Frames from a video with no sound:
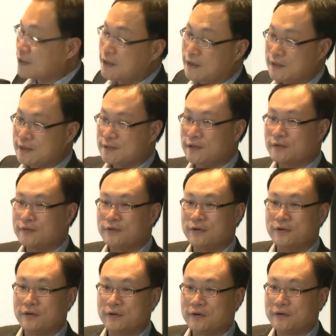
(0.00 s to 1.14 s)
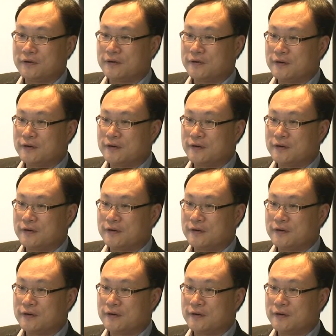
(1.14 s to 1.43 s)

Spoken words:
clinic is not for your